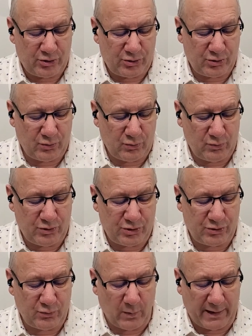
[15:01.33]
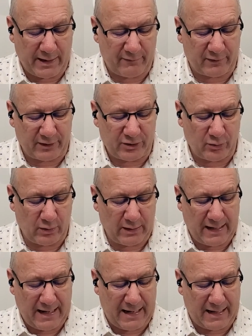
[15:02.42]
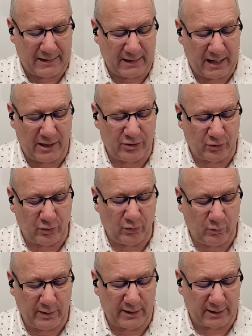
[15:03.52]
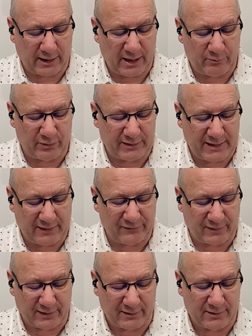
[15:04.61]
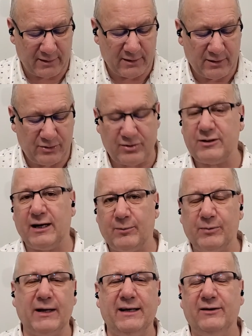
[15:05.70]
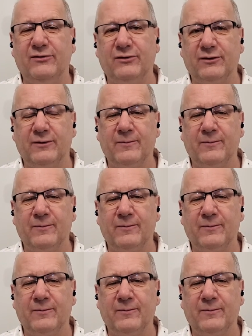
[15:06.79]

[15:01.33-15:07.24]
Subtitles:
to do whatever your hand and your will had predestined to take place.